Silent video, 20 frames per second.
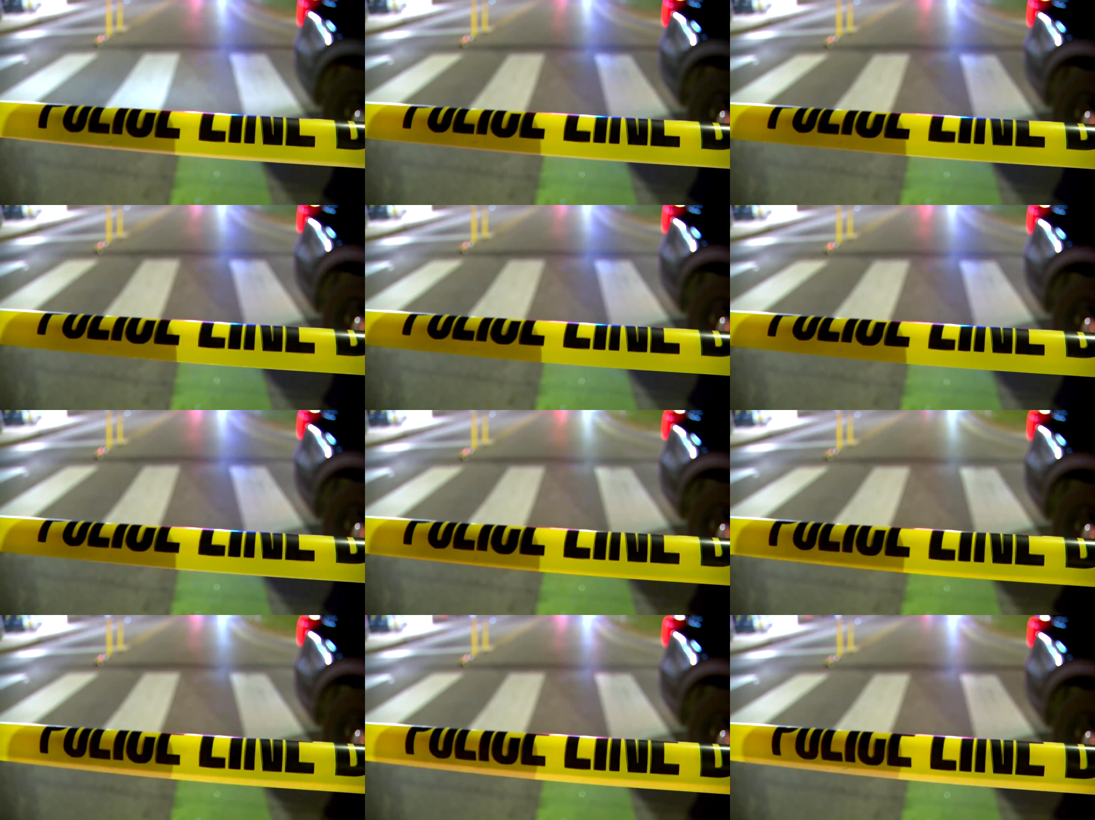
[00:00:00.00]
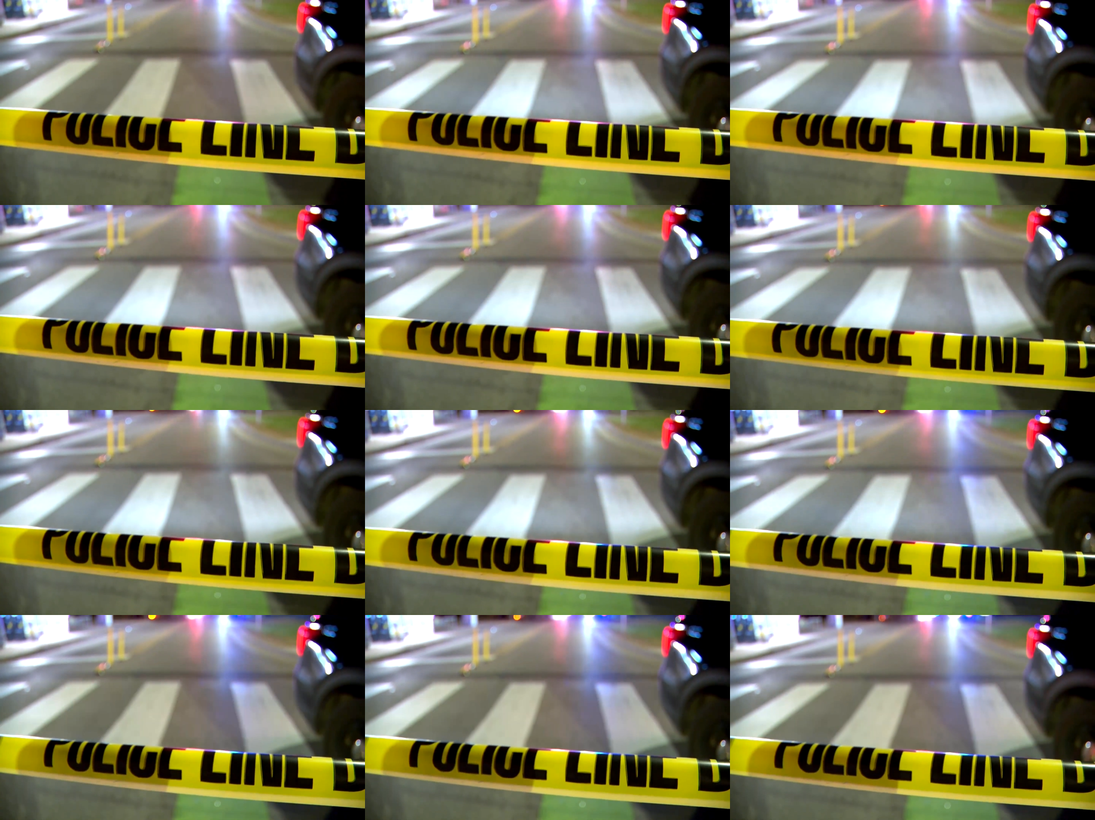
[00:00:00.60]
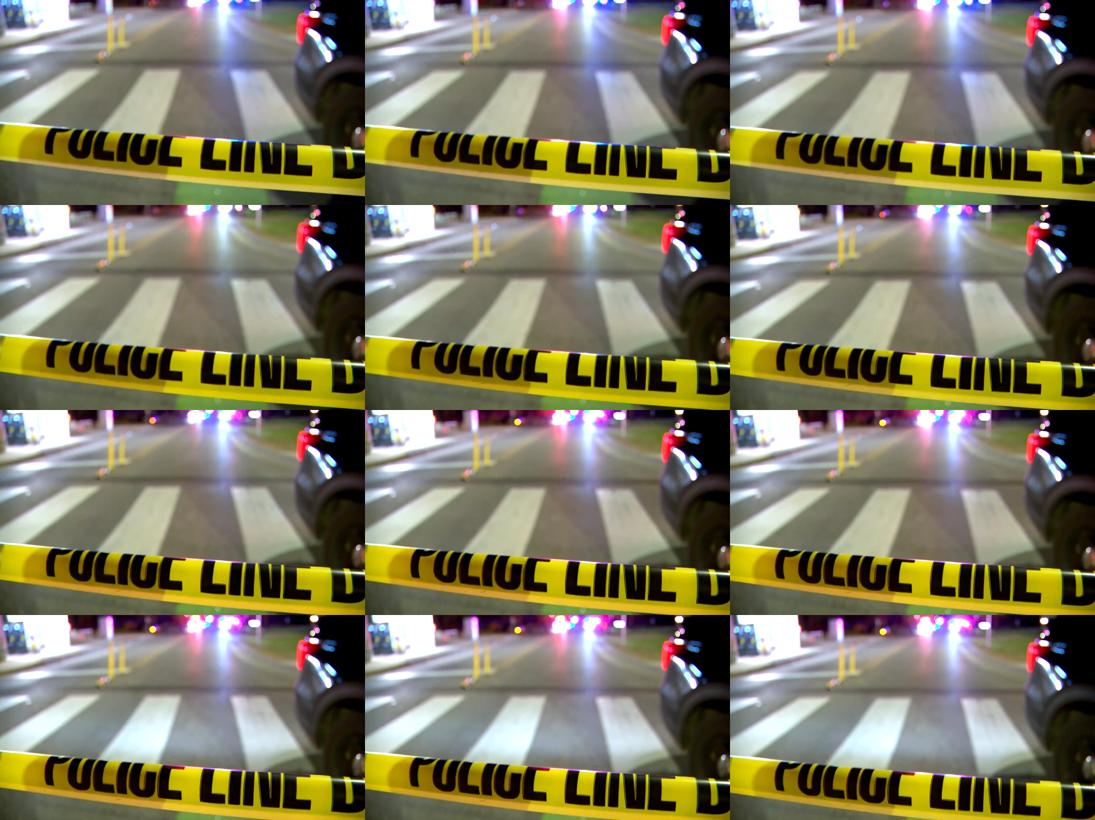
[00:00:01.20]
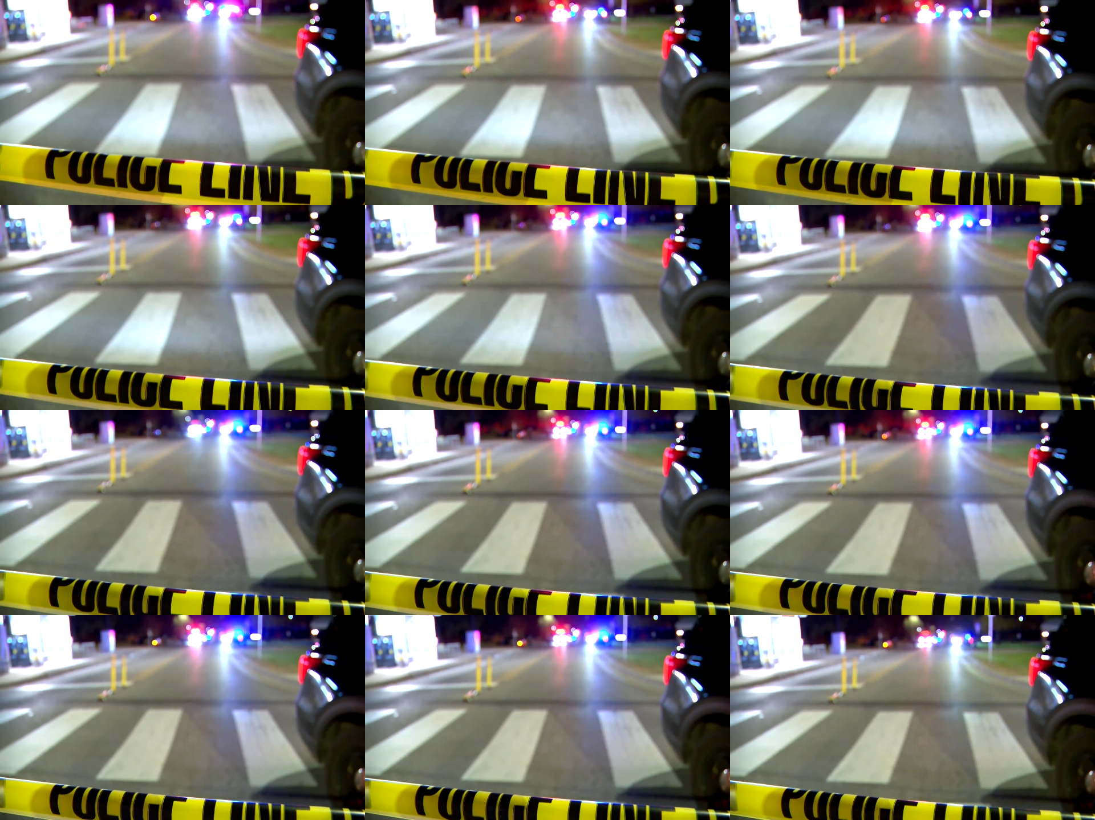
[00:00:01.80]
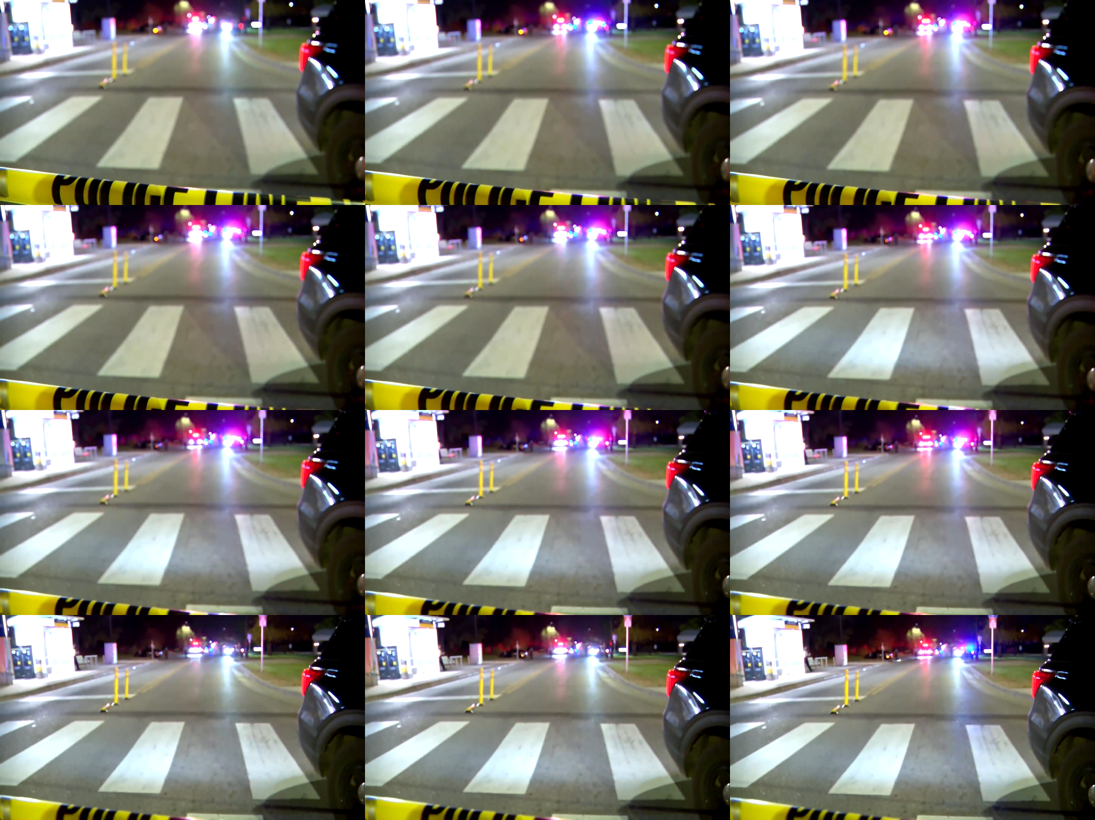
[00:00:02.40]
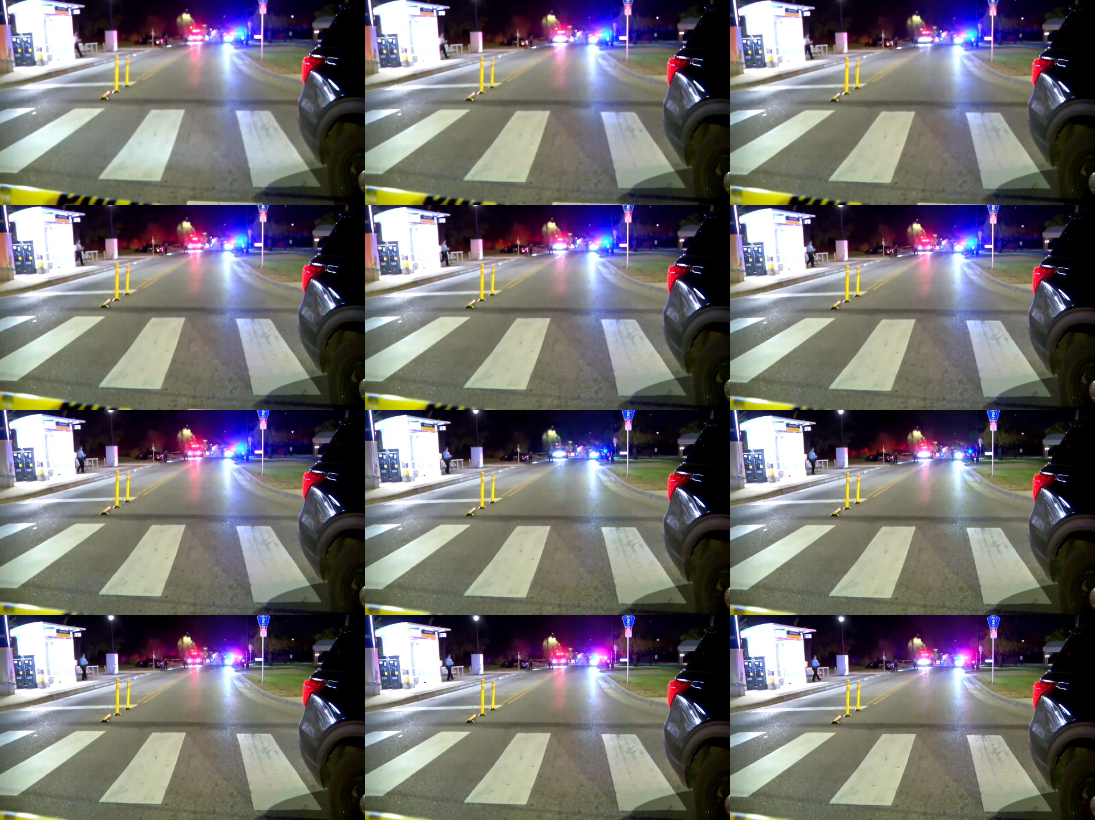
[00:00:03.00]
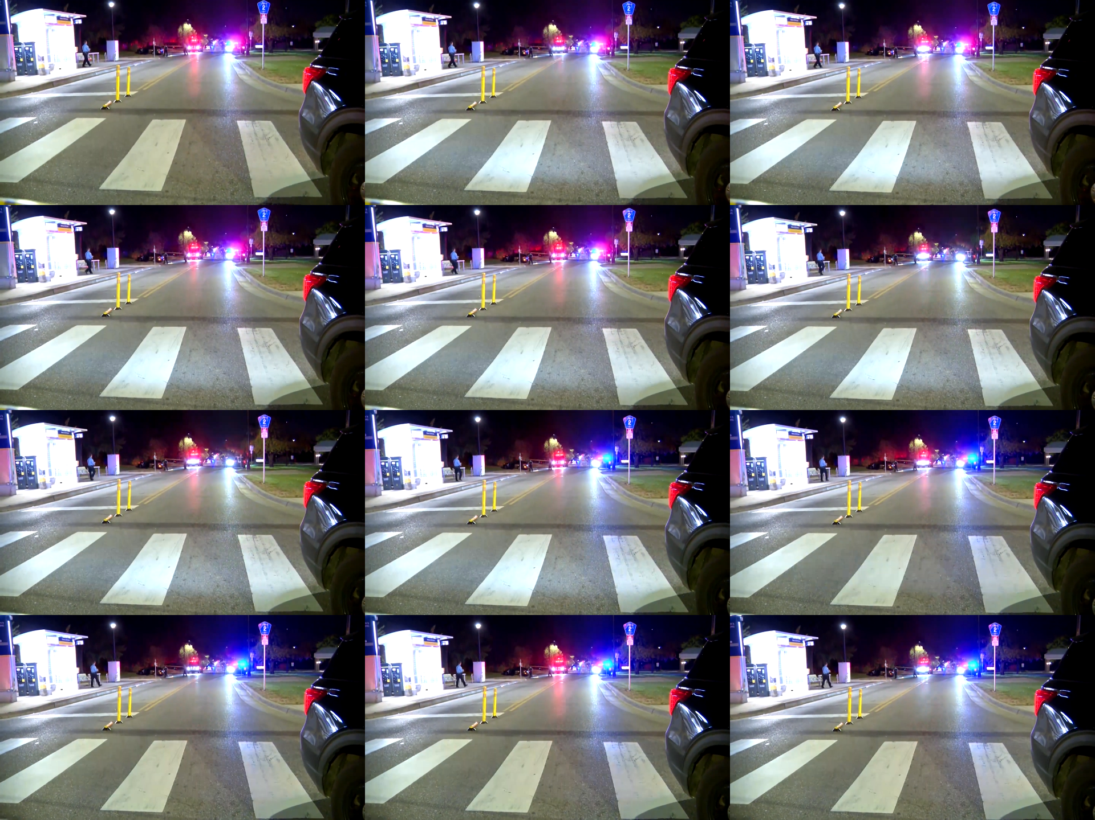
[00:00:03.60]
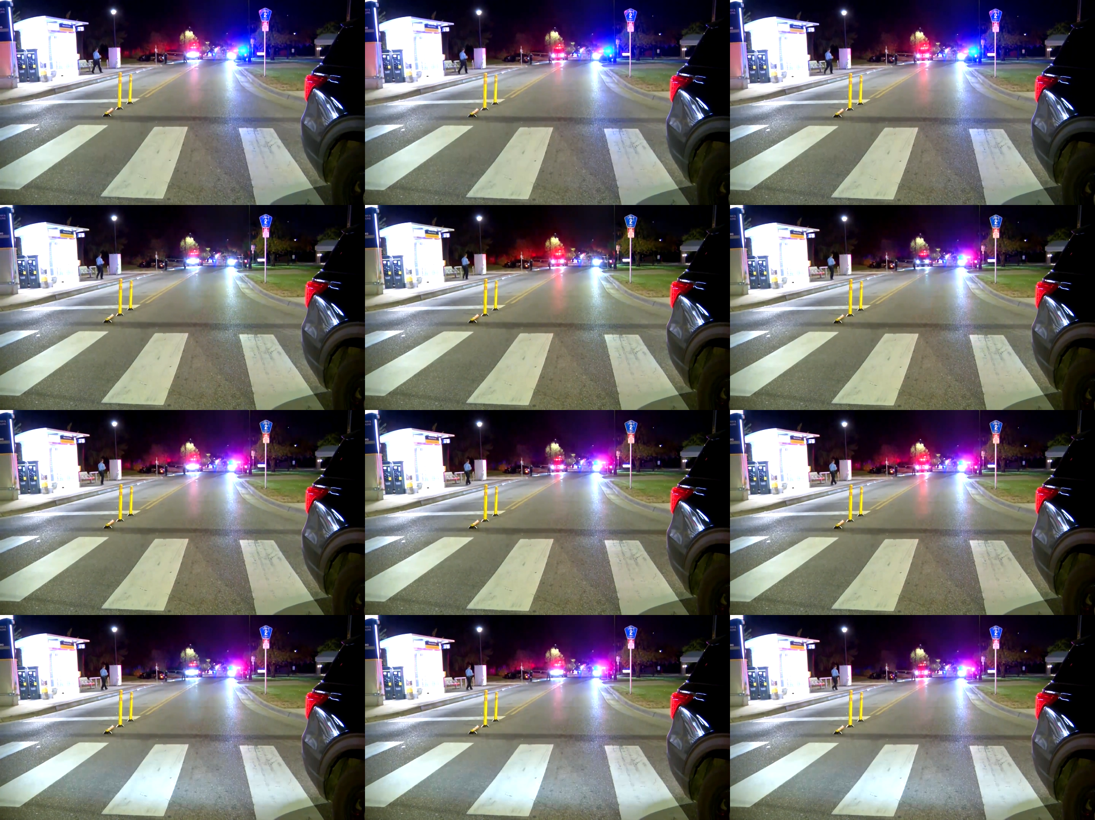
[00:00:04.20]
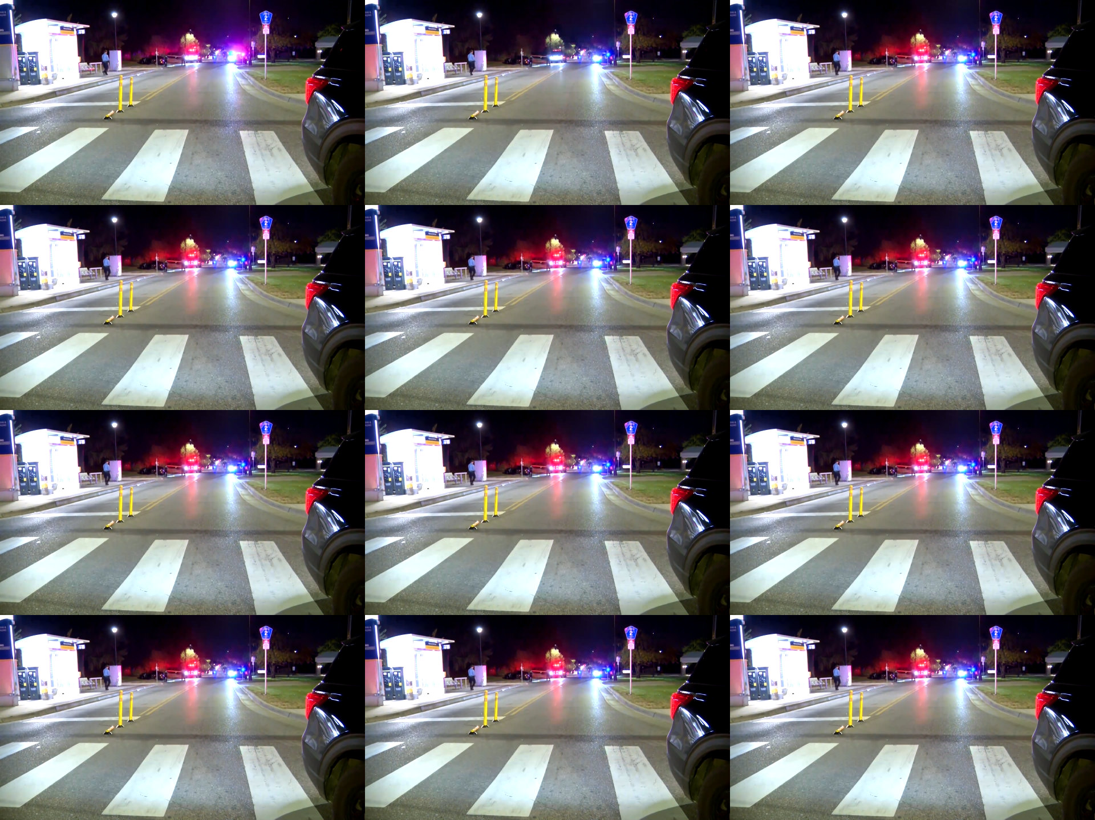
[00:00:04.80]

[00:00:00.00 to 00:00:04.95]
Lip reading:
Nobody's mouth can be seen.